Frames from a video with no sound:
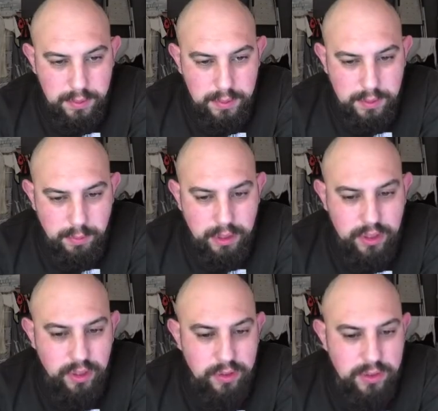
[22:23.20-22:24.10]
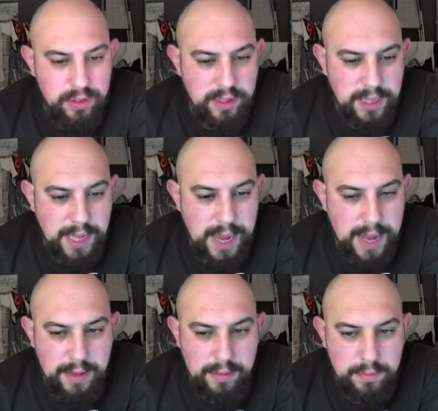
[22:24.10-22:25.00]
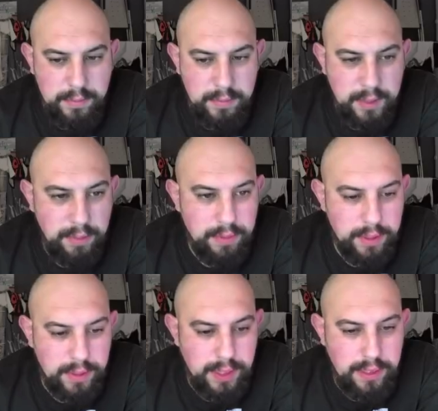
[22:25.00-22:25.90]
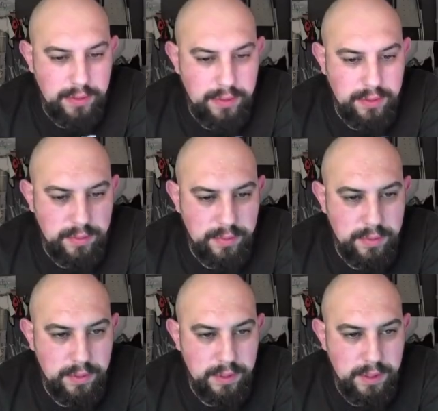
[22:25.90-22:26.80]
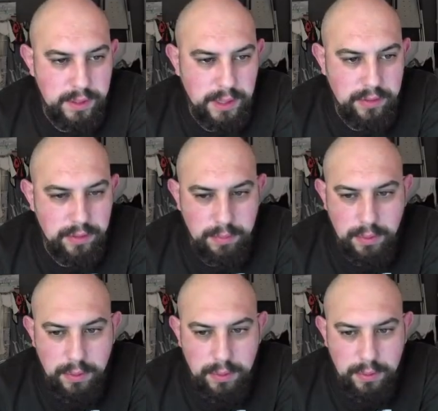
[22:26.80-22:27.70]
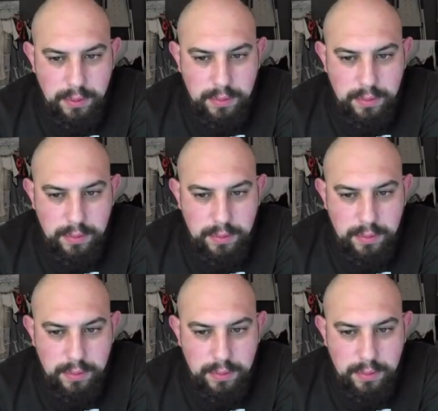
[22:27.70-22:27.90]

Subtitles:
Then we can use this again. Get rid of this, get some more.